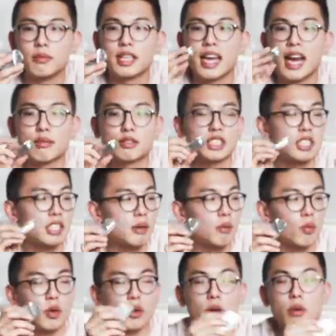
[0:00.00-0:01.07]
The capture clip
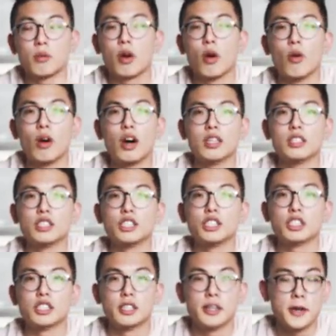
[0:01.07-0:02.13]
will go onto
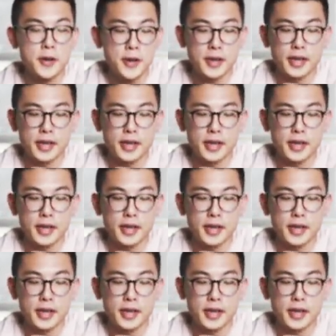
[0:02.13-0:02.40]
your